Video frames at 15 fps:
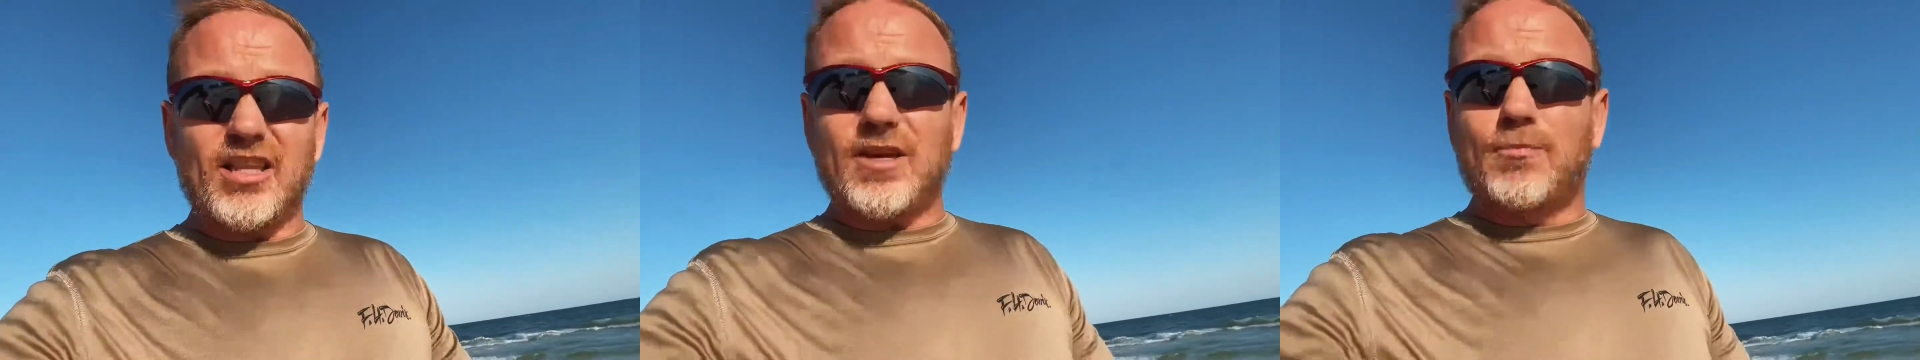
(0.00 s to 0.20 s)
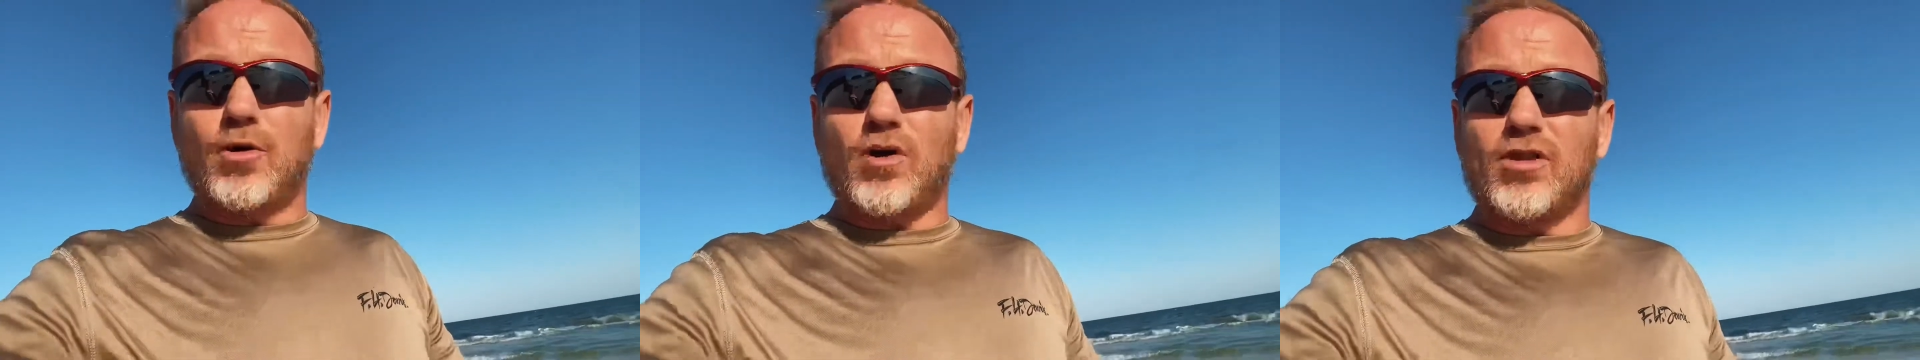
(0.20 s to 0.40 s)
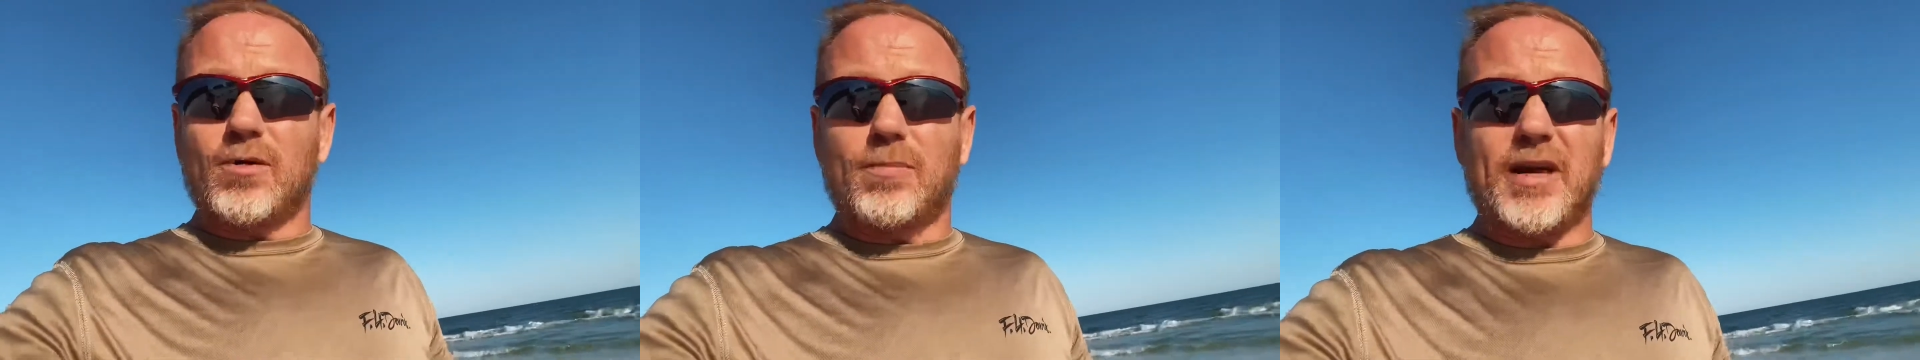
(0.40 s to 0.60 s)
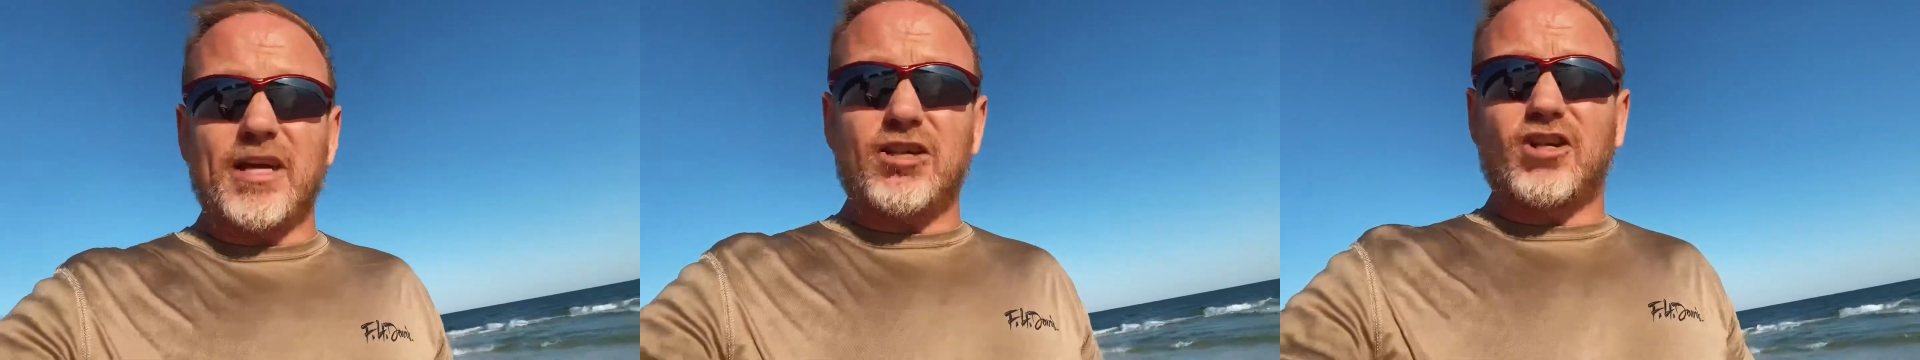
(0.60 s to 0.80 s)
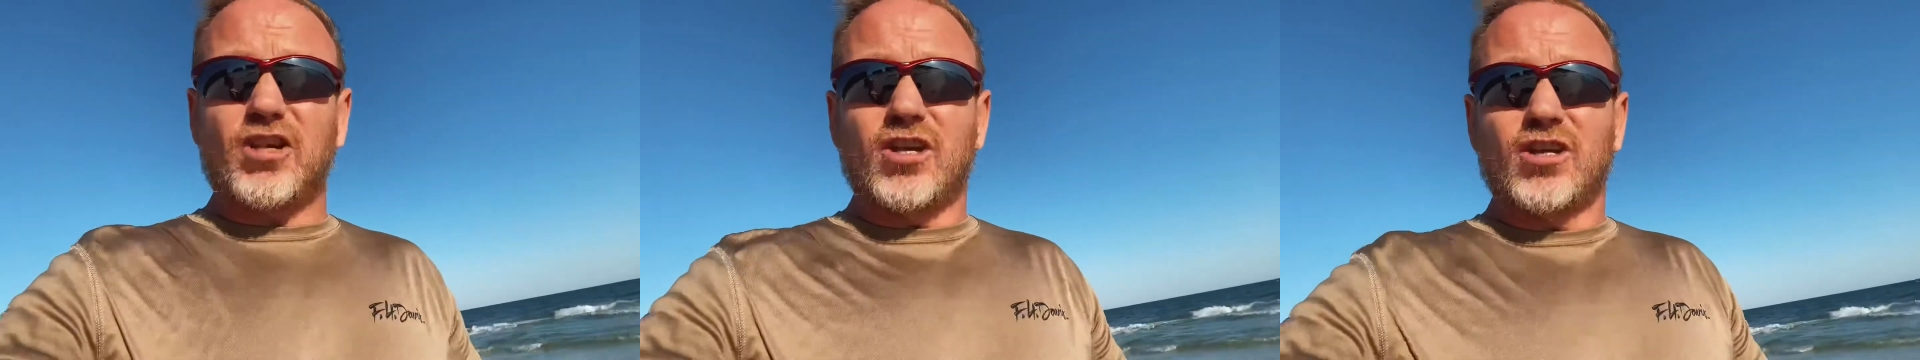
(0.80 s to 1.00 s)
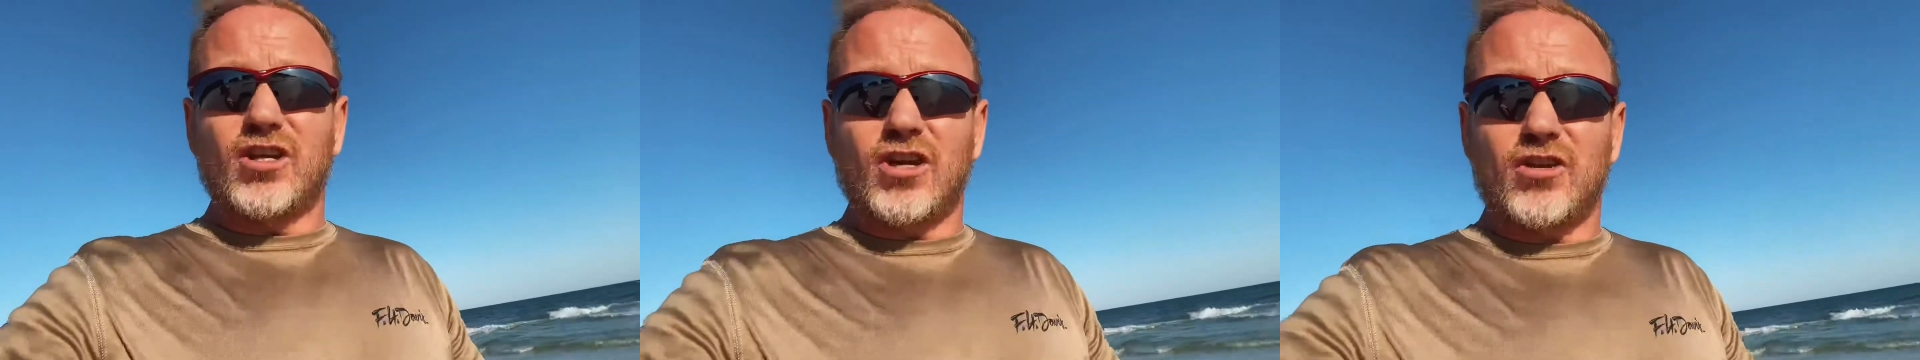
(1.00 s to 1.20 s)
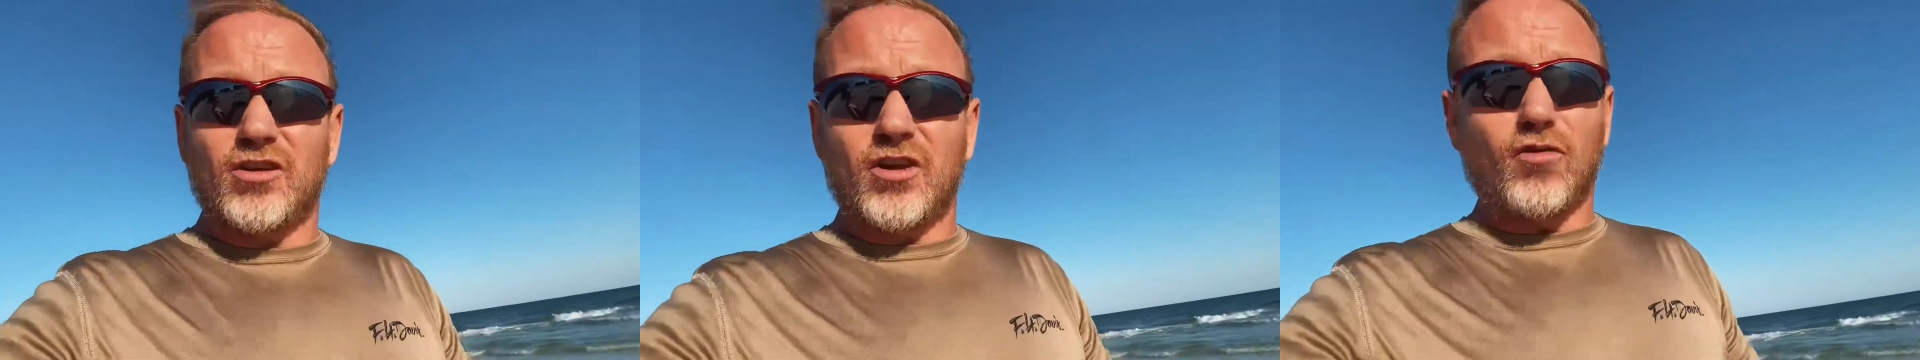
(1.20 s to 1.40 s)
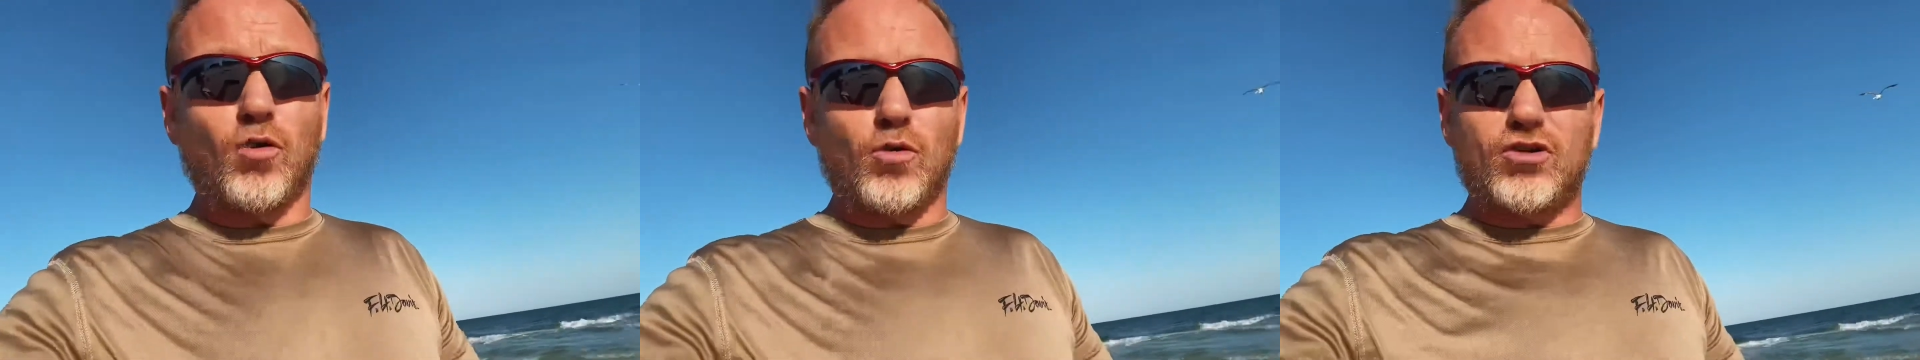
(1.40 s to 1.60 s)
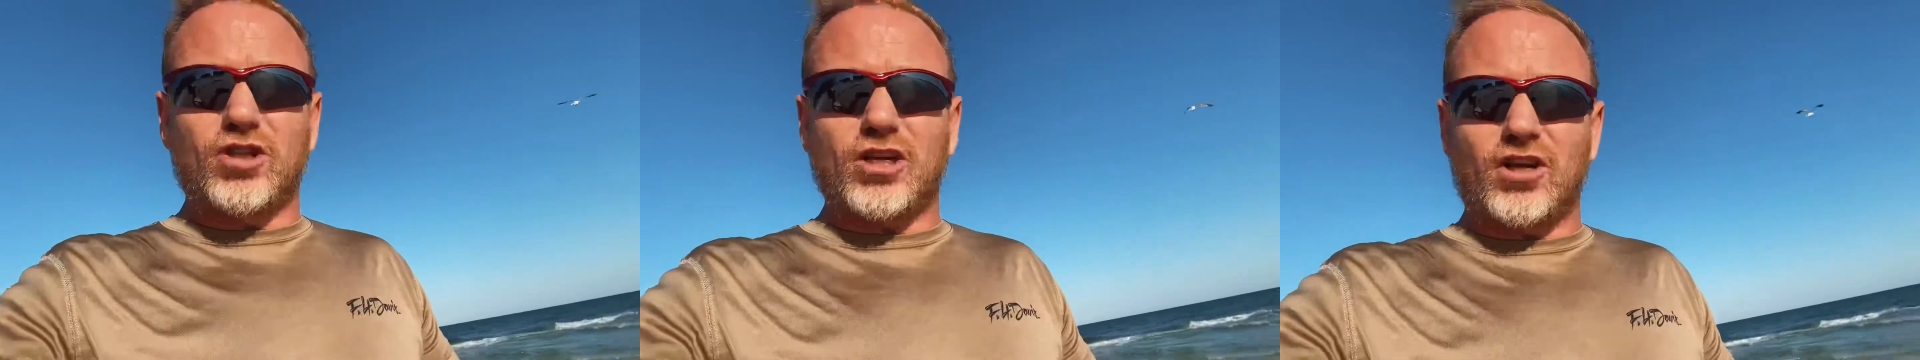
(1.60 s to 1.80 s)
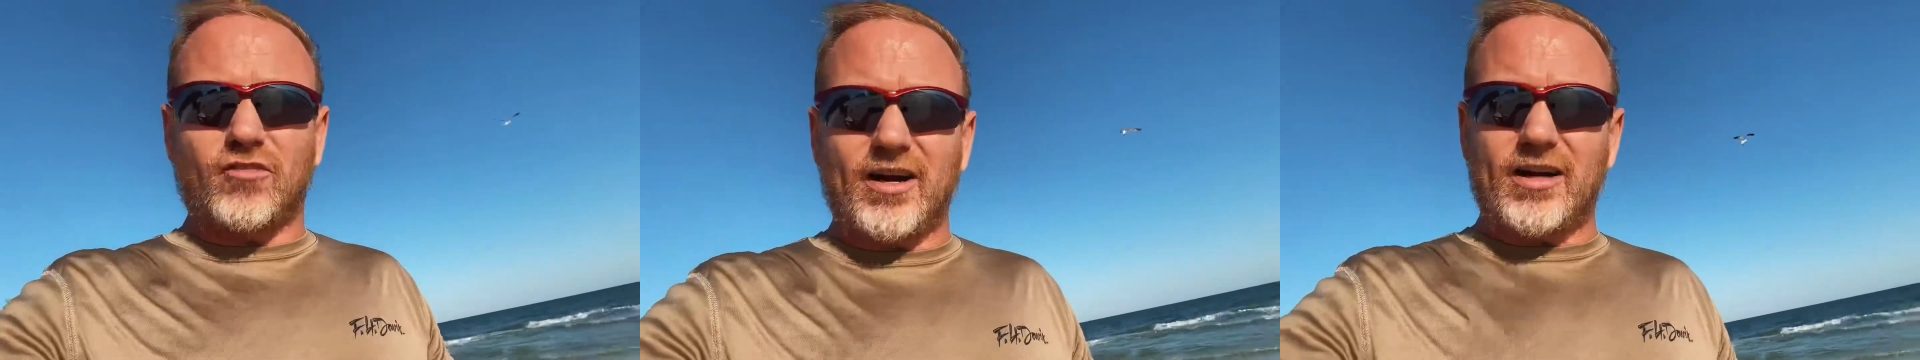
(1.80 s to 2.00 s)
you put on the beach, you know, that are always
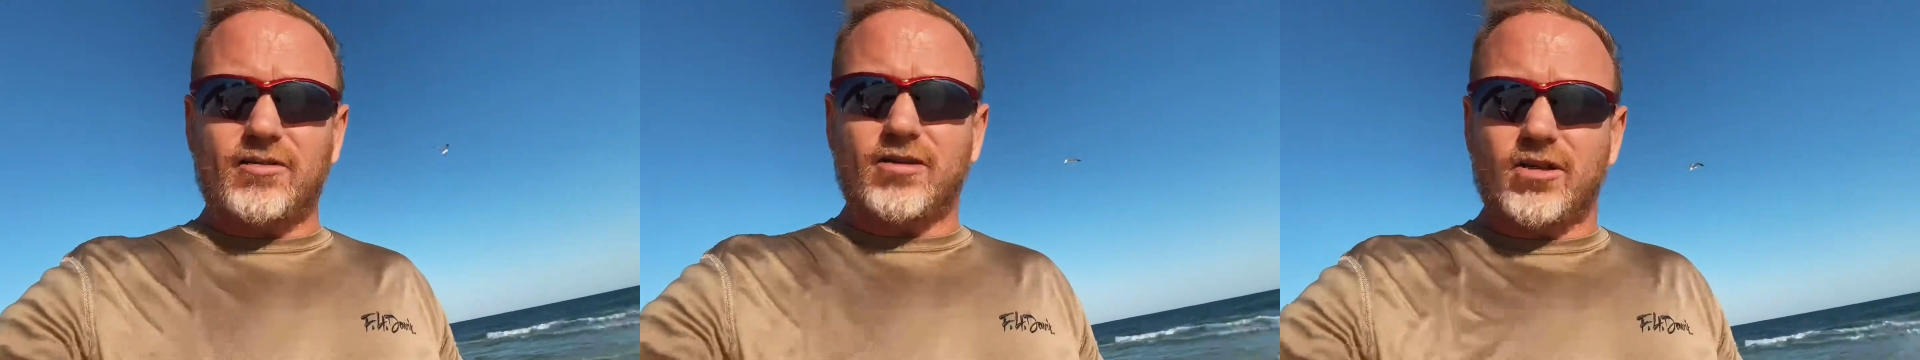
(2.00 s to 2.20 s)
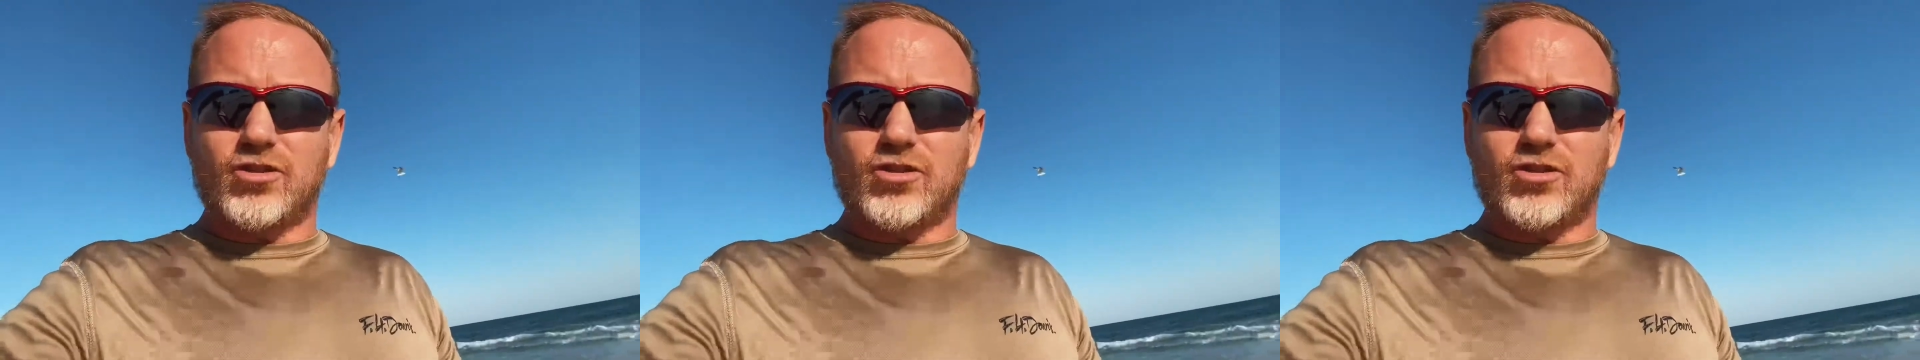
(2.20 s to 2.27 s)
sitting around.